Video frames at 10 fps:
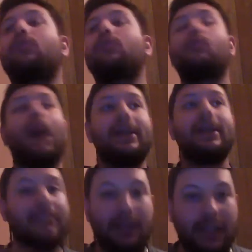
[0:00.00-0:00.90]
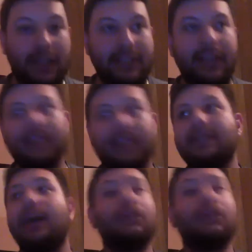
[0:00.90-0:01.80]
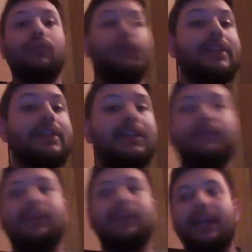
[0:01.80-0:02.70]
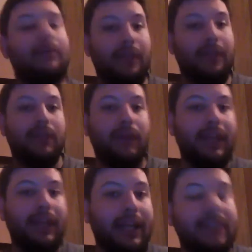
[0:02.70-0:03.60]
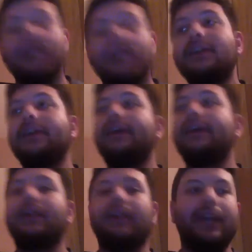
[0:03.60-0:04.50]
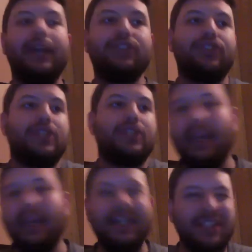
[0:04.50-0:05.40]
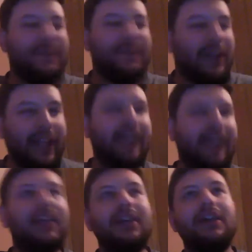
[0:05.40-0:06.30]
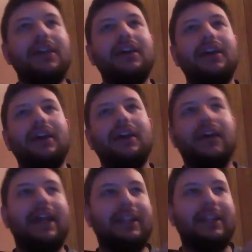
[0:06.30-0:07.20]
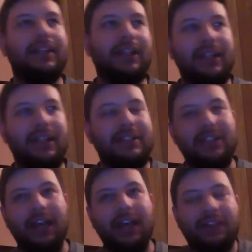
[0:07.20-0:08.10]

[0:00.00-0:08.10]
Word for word: know why Stoutland is like this. I don't know the reasoning for Litten being the way it is. It's just it just felt like at the it's a